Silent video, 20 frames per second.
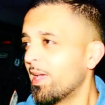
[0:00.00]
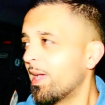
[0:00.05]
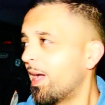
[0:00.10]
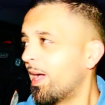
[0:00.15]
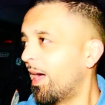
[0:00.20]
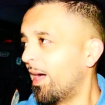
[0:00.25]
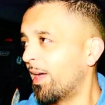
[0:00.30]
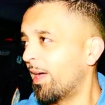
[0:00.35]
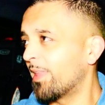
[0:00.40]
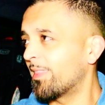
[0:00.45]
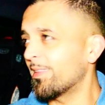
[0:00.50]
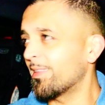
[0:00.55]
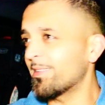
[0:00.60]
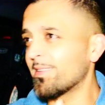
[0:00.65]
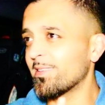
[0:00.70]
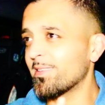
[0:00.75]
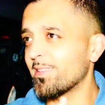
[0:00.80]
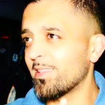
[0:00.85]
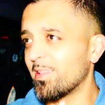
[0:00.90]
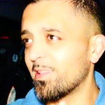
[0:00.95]
This
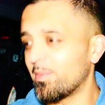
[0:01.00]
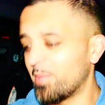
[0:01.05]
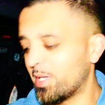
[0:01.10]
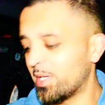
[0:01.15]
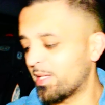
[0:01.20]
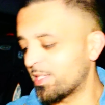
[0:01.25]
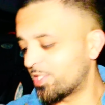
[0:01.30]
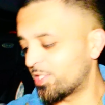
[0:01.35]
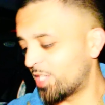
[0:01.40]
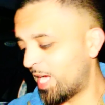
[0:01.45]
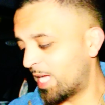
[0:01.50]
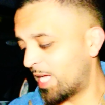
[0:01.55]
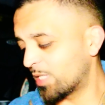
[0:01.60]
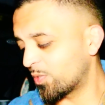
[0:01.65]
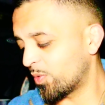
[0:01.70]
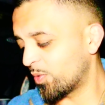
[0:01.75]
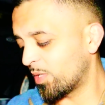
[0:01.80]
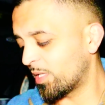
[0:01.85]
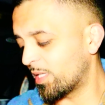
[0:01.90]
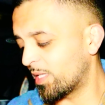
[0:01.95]
is in the middle of
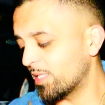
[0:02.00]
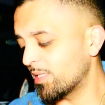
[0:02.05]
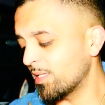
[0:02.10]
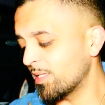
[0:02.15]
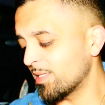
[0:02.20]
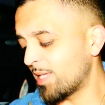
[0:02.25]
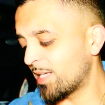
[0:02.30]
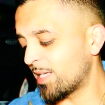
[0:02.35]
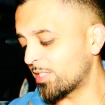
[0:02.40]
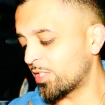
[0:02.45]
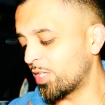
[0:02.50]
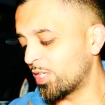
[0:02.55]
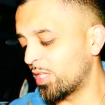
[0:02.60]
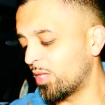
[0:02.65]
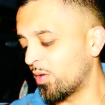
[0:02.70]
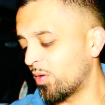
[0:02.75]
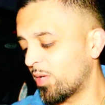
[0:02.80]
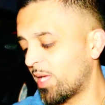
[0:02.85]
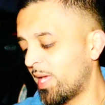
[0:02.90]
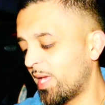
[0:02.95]
Chatsworth. This is actually
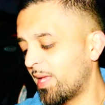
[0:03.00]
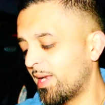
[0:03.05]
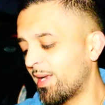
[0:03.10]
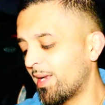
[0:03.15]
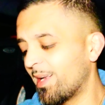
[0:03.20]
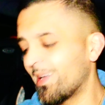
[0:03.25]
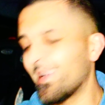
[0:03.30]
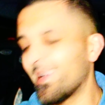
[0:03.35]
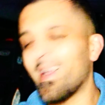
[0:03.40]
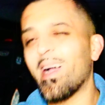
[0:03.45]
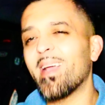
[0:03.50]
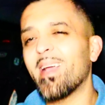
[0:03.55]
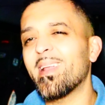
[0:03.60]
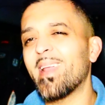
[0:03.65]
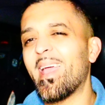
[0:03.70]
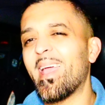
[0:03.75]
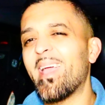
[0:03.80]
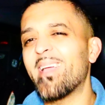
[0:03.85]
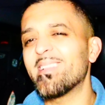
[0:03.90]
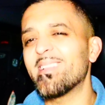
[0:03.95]
located at
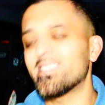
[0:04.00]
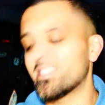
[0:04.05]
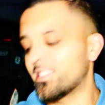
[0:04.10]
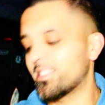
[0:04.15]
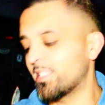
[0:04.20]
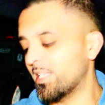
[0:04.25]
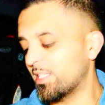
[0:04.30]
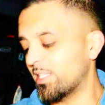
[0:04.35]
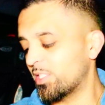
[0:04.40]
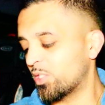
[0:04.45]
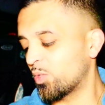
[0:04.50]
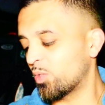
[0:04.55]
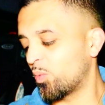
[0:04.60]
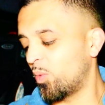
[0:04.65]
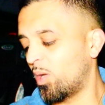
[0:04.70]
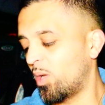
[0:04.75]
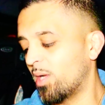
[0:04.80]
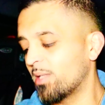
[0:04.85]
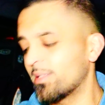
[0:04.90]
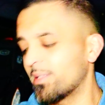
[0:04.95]

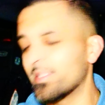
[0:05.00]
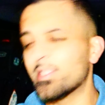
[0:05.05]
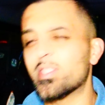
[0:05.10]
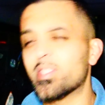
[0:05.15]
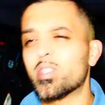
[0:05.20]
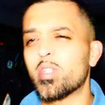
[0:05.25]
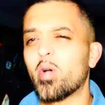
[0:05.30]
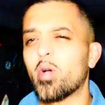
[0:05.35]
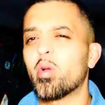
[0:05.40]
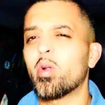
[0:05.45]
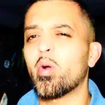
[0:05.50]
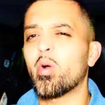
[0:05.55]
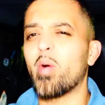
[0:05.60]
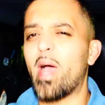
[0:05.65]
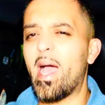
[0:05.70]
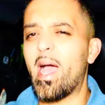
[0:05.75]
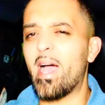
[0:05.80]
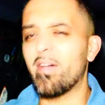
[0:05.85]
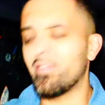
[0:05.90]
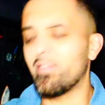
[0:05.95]
9861 DeSoto
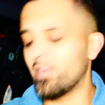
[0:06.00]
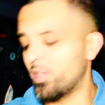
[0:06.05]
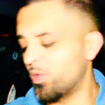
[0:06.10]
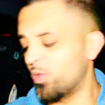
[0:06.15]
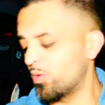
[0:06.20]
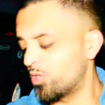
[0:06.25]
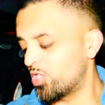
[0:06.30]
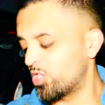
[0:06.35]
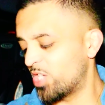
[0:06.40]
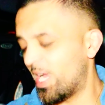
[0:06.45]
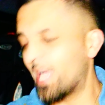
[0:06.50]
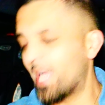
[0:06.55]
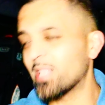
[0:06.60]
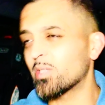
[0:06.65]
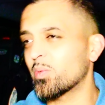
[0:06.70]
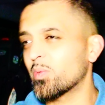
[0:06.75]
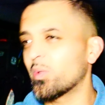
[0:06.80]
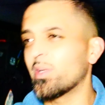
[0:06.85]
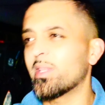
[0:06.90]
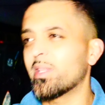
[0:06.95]
Avenue,
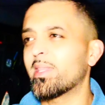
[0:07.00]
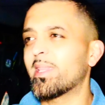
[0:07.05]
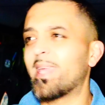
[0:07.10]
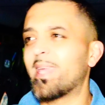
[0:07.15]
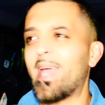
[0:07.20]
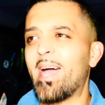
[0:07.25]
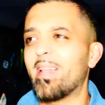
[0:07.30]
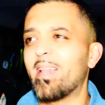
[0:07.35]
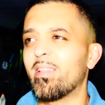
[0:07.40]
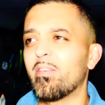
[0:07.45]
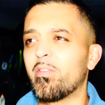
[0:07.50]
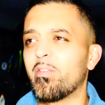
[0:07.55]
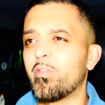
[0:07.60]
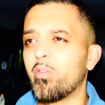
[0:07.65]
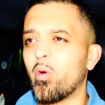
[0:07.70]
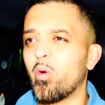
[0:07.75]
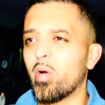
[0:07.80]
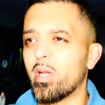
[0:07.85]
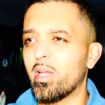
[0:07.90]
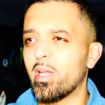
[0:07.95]
Chatsworth,
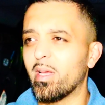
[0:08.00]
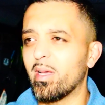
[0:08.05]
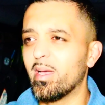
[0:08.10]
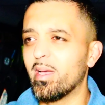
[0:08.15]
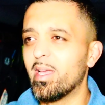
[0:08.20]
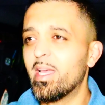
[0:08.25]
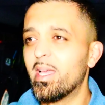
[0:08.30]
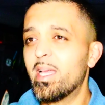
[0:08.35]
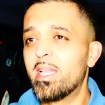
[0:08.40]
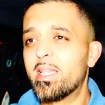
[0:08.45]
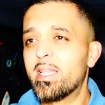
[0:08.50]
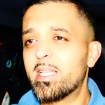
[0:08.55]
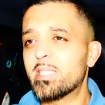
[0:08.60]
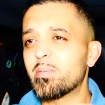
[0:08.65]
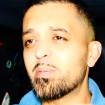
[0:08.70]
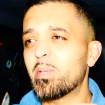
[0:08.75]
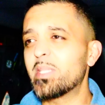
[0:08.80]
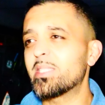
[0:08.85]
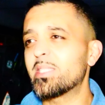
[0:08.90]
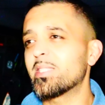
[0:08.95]
California. This
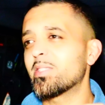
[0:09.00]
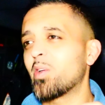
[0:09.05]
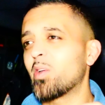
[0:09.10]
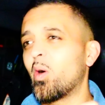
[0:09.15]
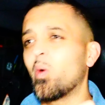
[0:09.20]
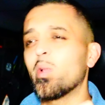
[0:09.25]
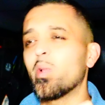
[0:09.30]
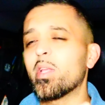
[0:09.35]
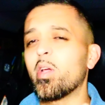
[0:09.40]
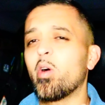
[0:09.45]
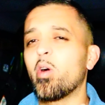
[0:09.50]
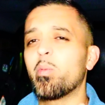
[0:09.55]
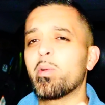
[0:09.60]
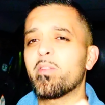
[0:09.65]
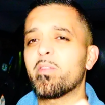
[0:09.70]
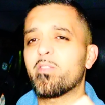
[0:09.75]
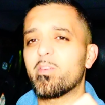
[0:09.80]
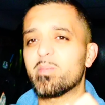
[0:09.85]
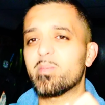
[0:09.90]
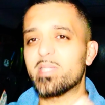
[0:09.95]
place is only open
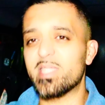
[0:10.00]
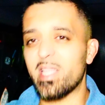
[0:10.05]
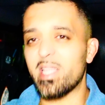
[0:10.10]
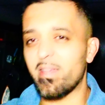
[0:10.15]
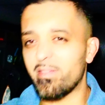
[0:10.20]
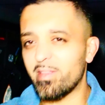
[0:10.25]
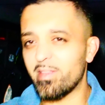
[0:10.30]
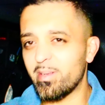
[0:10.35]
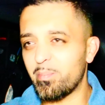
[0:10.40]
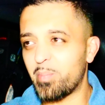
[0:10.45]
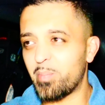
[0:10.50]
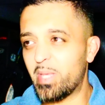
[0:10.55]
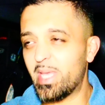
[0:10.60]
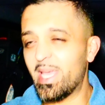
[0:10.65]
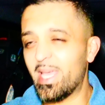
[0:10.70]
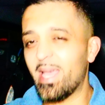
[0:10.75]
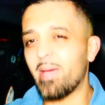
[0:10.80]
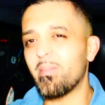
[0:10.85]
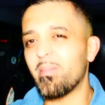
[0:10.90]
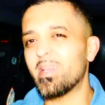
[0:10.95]
from 7
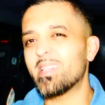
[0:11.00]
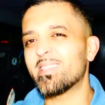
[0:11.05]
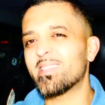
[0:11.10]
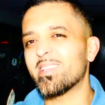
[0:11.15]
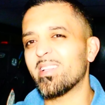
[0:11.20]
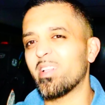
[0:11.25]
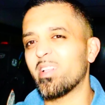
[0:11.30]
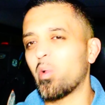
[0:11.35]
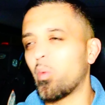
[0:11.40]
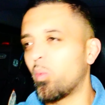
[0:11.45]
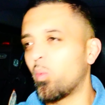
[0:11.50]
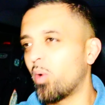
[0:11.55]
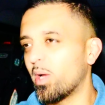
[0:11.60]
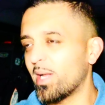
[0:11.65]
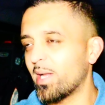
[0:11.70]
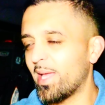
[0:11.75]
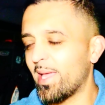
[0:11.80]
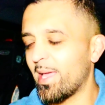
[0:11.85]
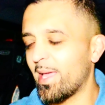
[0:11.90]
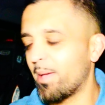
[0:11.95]
p.m. until 1
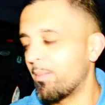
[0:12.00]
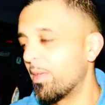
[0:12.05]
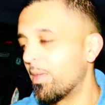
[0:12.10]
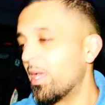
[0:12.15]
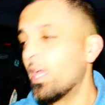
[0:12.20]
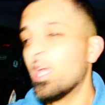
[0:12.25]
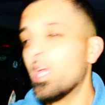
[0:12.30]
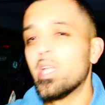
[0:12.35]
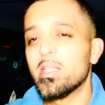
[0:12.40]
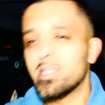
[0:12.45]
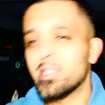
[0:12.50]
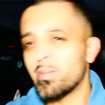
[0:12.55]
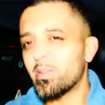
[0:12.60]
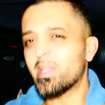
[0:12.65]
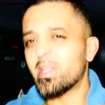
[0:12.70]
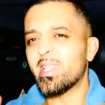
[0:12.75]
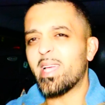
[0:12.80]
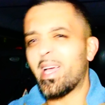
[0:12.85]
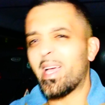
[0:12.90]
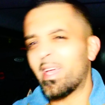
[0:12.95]
a.m.
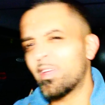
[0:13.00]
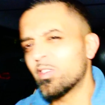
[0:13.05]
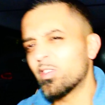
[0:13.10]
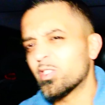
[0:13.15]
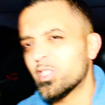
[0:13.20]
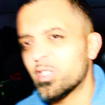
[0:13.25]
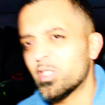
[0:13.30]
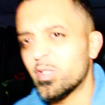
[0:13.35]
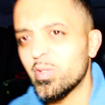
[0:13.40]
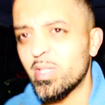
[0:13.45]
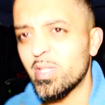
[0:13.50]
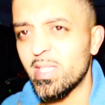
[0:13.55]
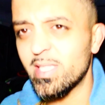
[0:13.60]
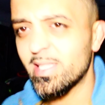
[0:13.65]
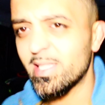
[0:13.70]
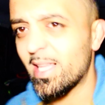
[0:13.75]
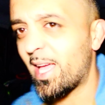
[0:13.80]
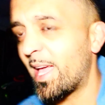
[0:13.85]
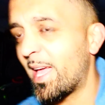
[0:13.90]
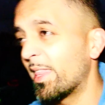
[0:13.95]
Typically I usually do these
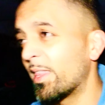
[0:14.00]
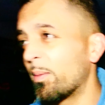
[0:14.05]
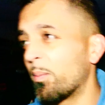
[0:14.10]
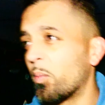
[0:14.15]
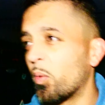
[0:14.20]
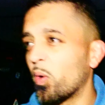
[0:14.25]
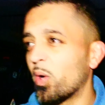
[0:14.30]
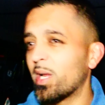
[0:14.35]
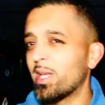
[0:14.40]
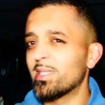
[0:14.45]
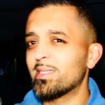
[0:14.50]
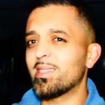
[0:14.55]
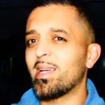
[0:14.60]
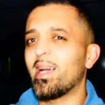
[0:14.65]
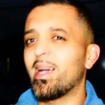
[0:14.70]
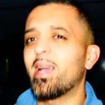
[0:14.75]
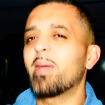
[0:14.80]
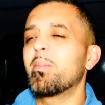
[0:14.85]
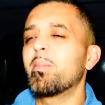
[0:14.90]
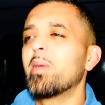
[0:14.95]
in the morning
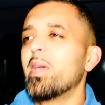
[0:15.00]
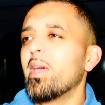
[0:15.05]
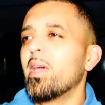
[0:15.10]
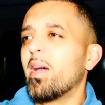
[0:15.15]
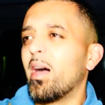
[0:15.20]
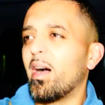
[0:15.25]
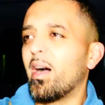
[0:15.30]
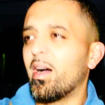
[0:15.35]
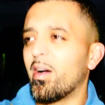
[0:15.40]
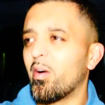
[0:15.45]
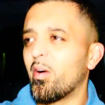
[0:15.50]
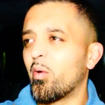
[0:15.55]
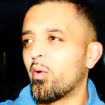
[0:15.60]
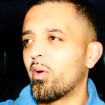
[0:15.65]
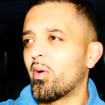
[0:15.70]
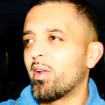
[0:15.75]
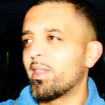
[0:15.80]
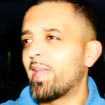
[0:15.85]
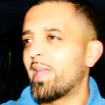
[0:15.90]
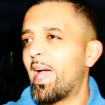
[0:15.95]
time
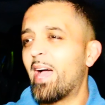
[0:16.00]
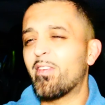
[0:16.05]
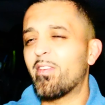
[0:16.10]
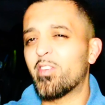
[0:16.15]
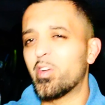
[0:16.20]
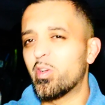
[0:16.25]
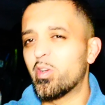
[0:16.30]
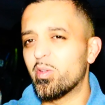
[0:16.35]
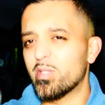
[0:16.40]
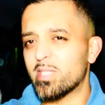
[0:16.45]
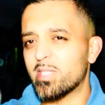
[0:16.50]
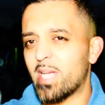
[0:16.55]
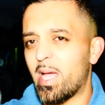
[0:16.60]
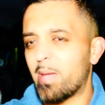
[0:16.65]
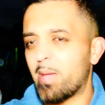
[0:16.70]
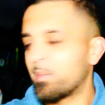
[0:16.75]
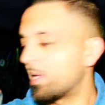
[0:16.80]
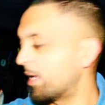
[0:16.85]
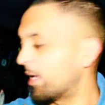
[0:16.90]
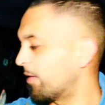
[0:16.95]
or in the afternoon
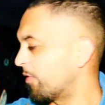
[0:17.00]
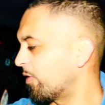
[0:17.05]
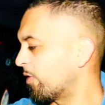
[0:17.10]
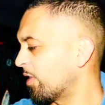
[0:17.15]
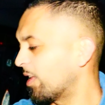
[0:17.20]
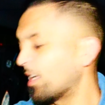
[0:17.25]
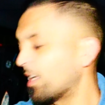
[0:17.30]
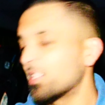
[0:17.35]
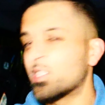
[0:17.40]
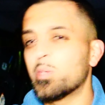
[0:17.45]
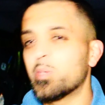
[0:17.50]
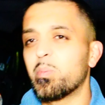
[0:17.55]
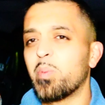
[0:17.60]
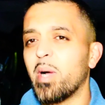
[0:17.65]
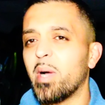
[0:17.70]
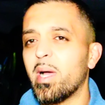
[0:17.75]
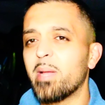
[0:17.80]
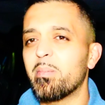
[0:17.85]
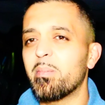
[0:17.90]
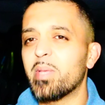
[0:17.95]
time, get it for lunch,
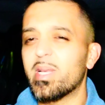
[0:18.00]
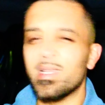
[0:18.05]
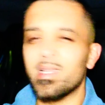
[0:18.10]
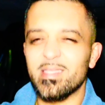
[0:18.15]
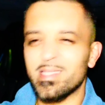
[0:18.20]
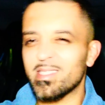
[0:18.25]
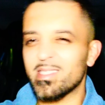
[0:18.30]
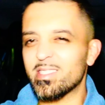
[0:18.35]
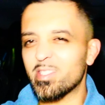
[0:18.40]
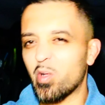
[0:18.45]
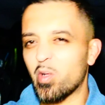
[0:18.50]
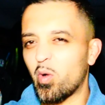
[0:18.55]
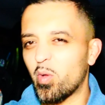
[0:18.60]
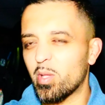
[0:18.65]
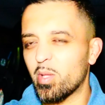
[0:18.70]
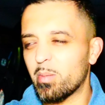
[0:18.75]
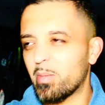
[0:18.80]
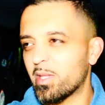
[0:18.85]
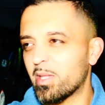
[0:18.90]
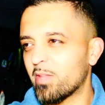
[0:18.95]
but because it is the
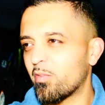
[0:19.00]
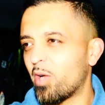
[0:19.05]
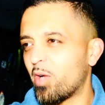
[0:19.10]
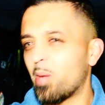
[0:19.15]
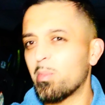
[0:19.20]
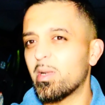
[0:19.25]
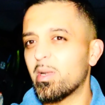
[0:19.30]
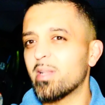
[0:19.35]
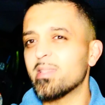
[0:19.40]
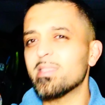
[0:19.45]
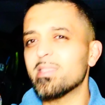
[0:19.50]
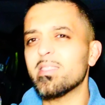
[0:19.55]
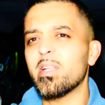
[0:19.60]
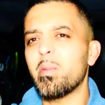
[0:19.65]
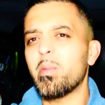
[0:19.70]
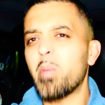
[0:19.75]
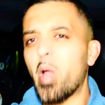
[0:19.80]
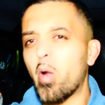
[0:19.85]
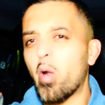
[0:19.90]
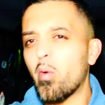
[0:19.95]
holy month of Ramadan, this is going to
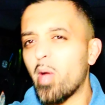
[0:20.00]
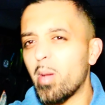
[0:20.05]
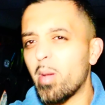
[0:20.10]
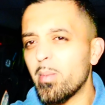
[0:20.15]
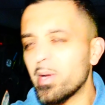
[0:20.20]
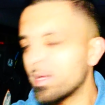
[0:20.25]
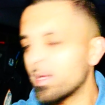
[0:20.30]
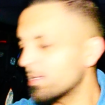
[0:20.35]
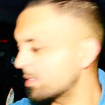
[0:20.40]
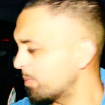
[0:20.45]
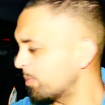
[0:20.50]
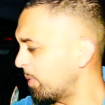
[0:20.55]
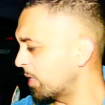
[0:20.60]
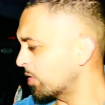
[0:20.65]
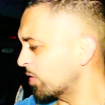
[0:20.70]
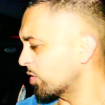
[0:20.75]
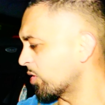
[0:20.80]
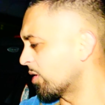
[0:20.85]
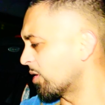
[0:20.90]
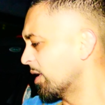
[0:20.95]
be our Ramadan
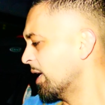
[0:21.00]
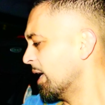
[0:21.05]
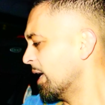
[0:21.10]
special.